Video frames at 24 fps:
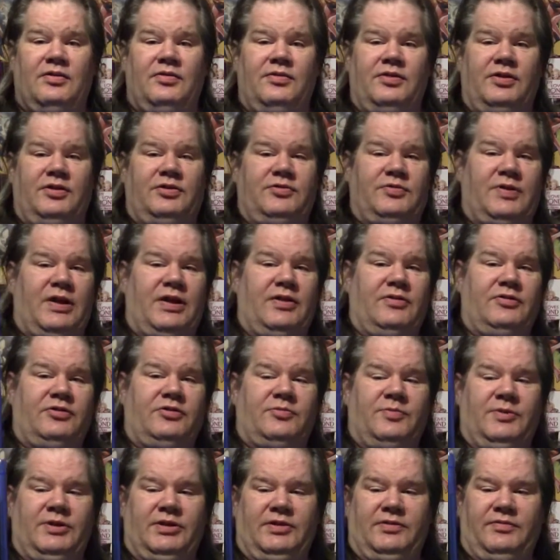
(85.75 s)
The
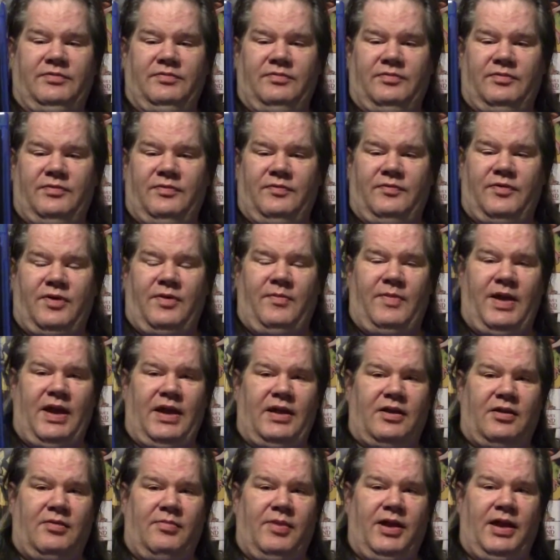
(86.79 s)
Drownsman from
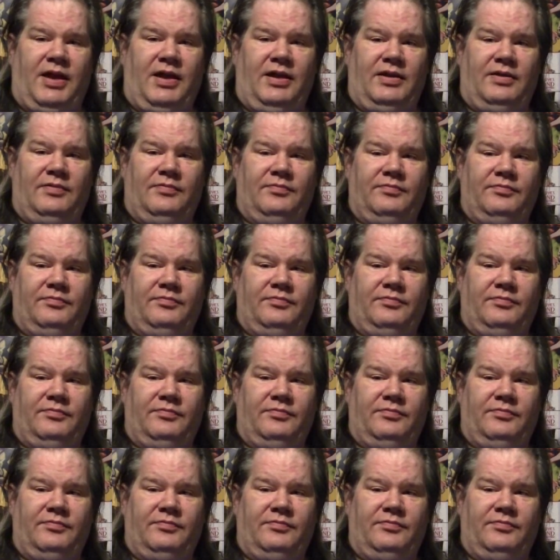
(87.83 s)
Anchor Bay.